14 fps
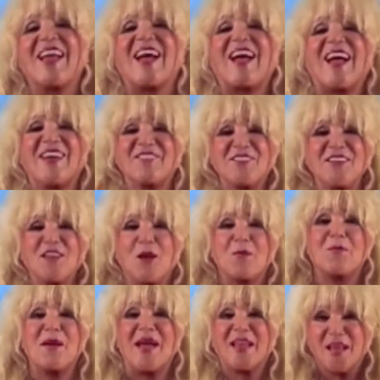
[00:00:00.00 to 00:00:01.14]
Having
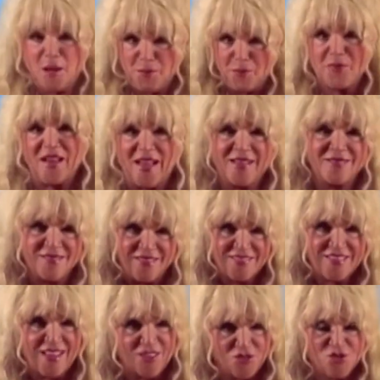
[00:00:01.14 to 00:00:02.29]
a backup plan
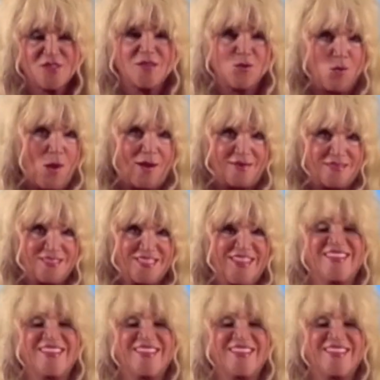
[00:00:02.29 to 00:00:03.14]
is actually wise.